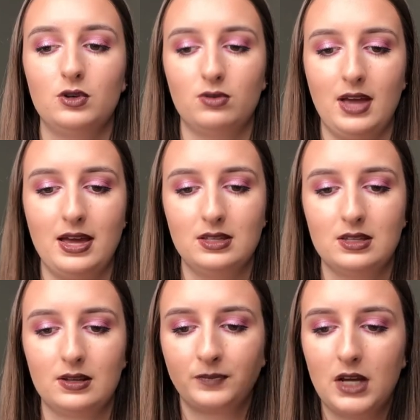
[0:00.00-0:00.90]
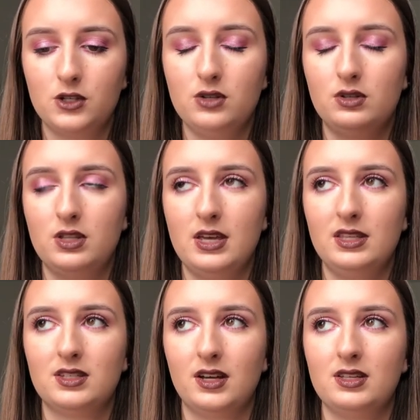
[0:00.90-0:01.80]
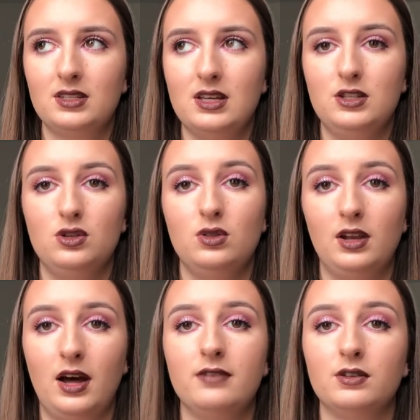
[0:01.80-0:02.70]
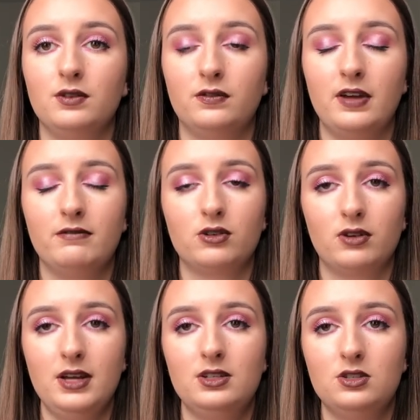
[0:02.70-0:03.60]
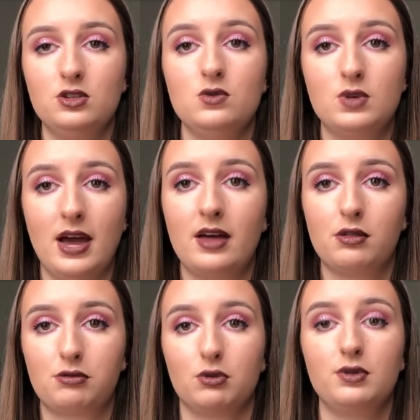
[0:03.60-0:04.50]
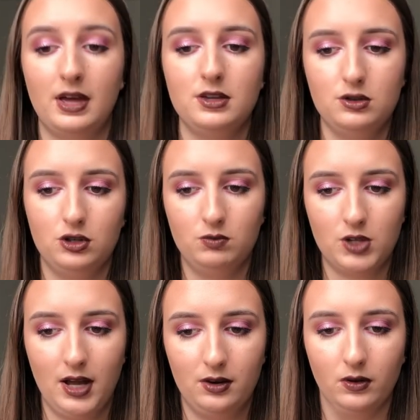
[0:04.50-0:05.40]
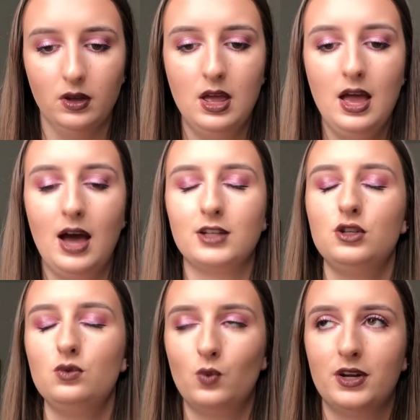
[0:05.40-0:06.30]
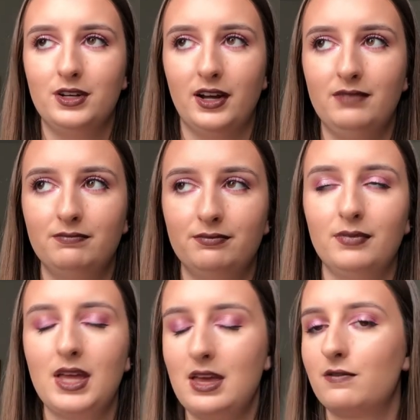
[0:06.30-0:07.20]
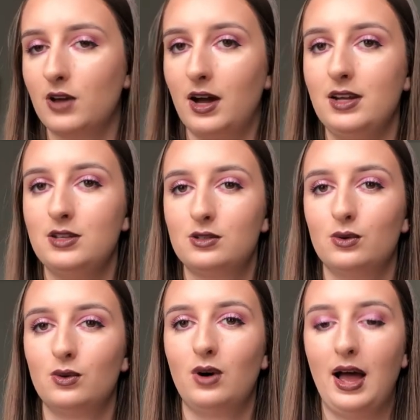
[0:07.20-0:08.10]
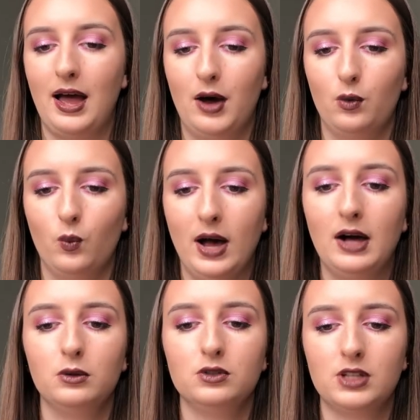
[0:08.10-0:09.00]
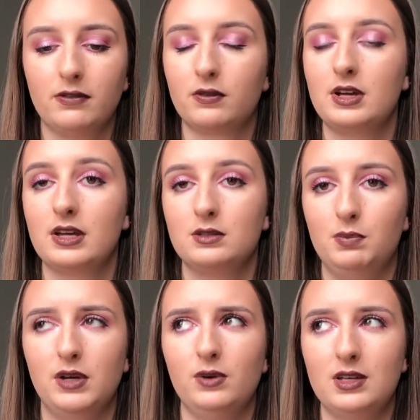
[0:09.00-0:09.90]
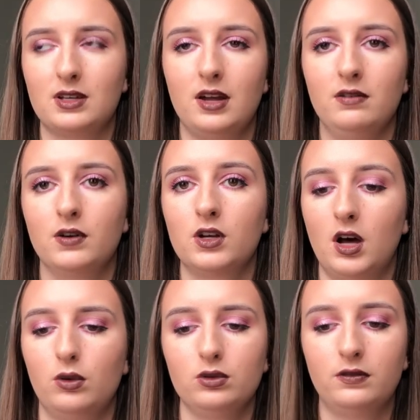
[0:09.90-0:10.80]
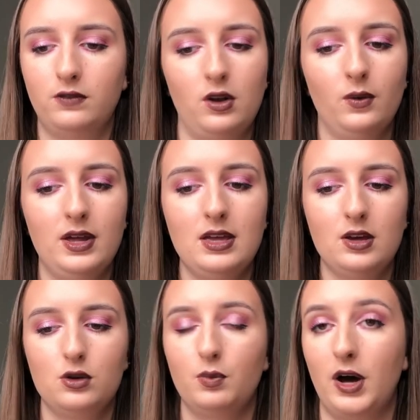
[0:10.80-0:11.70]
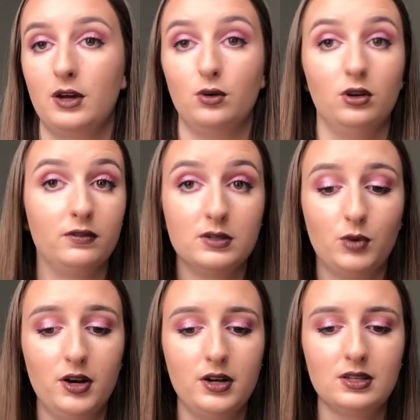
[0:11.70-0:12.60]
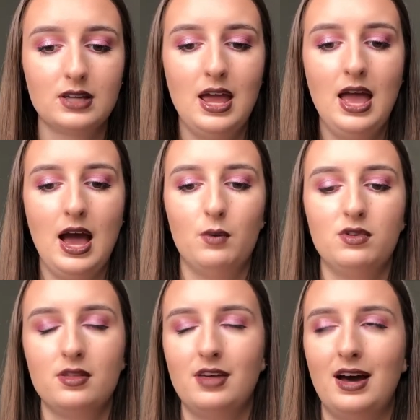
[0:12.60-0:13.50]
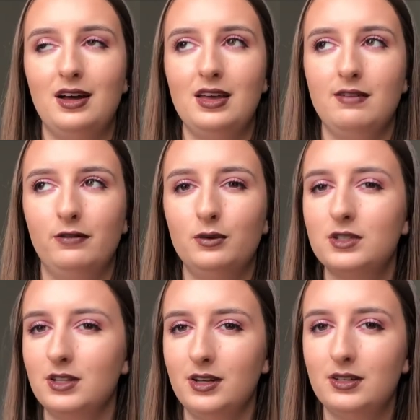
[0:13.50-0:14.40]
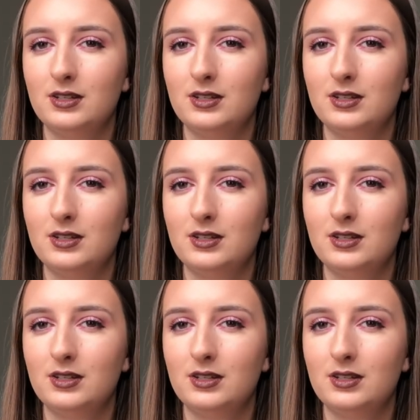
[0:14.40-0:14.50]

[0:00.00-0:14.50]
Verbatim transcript: creates, and due to the insights into the lives of your favourite creators that you get through their YouTube channel. I do wonder if Kylie saw how well Jeffree has built his kind of cult following who buy all of his products, and whether that influenced her to